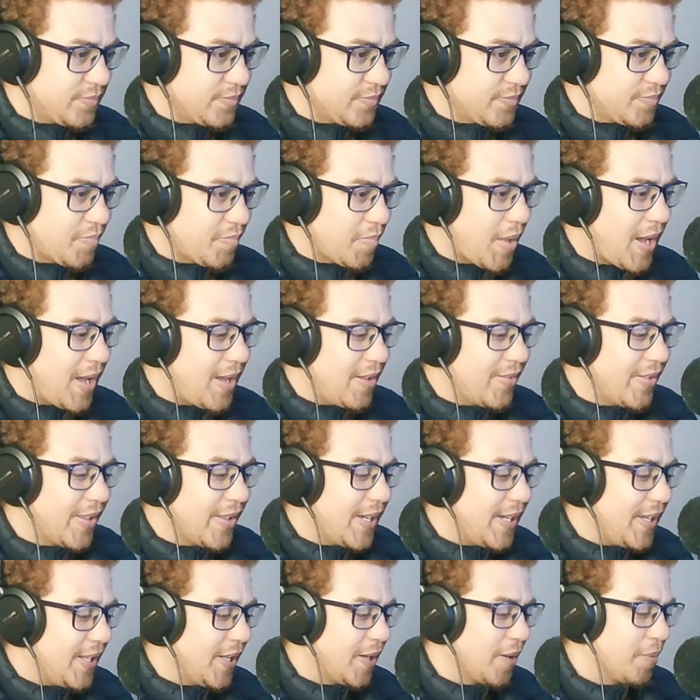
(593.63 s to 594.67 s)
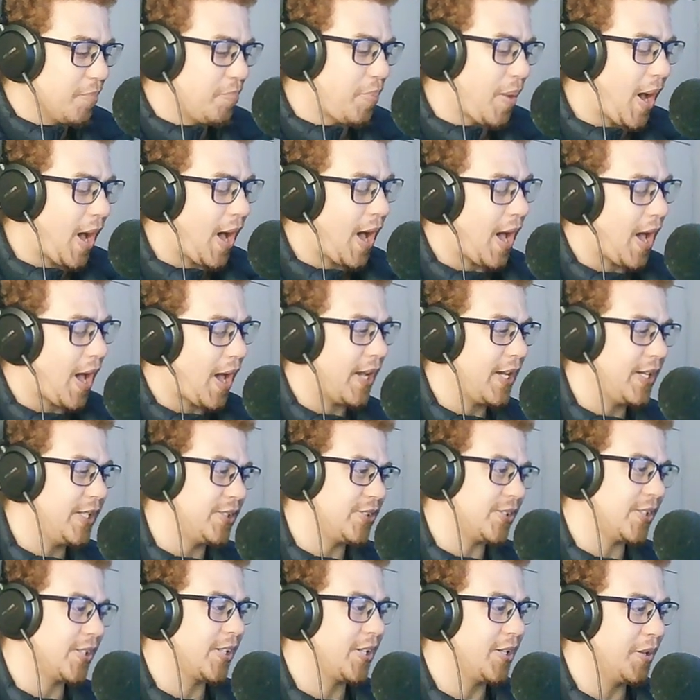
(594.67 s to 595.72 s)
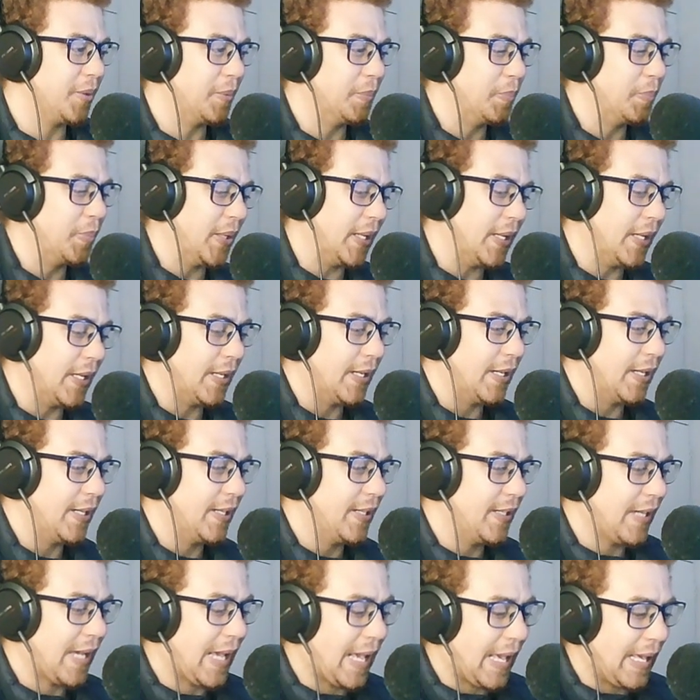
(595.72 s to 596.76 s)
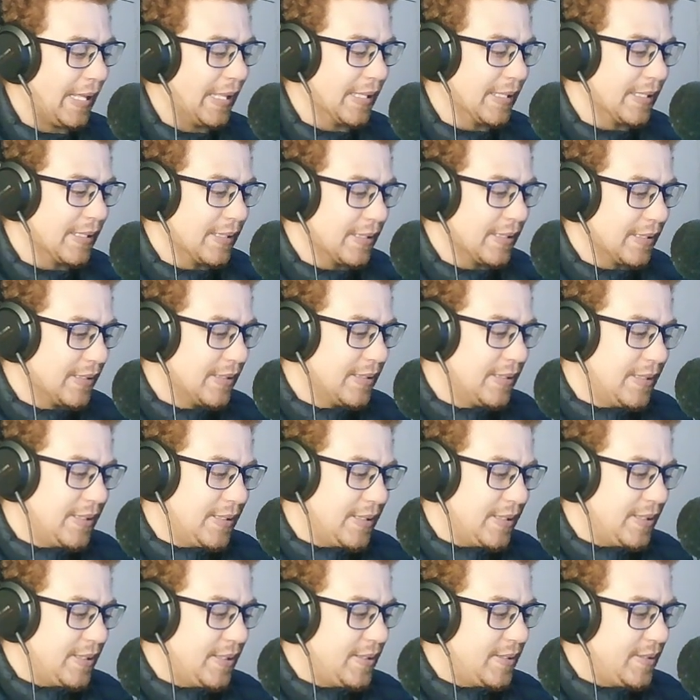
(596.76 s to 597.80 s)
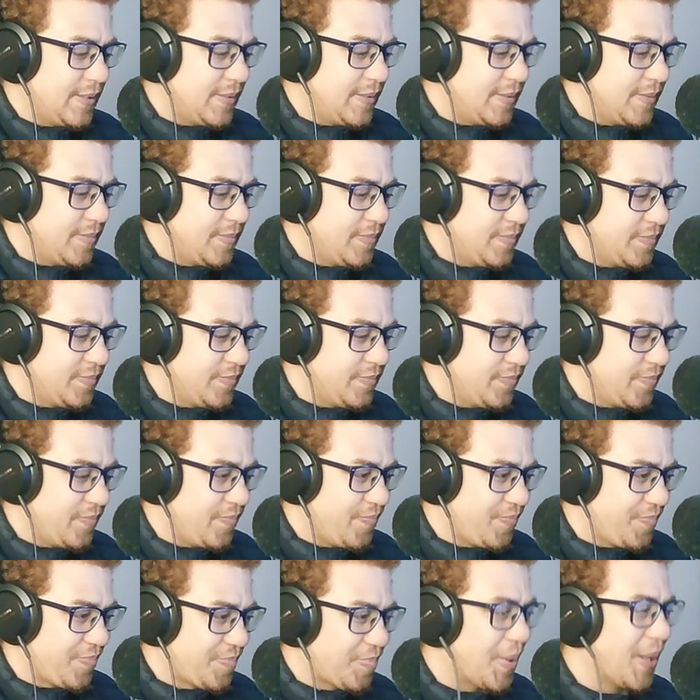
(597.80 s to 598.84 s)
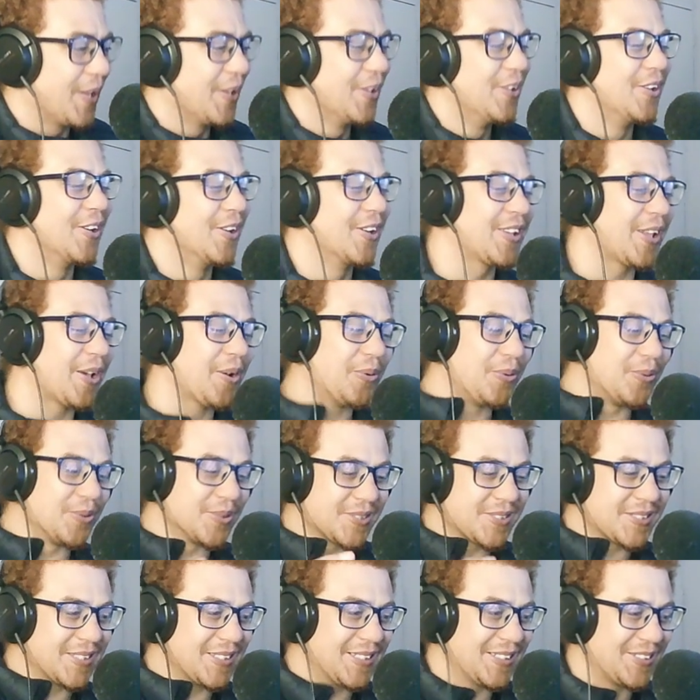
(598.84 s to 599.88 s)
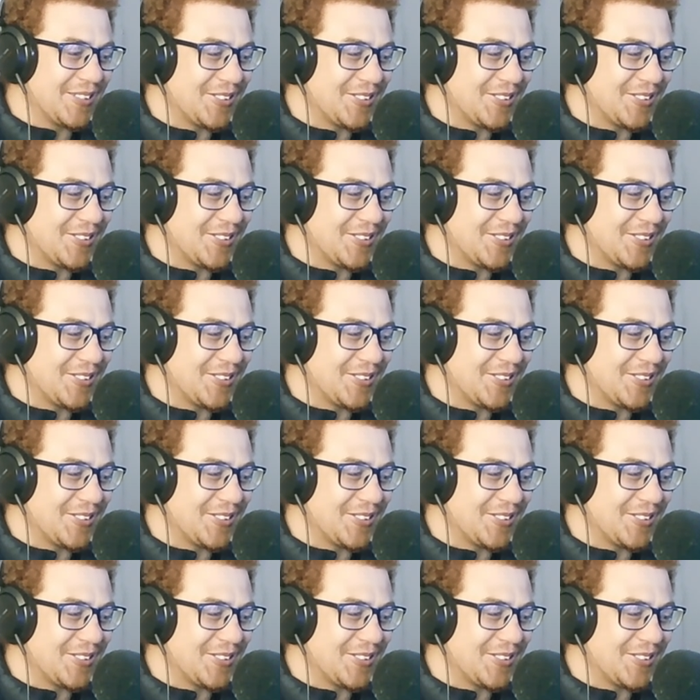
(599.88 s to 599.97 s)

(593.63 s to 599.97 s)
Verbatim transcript: Man, they're eating pie, drinking beer, ale. But look, they're all sitting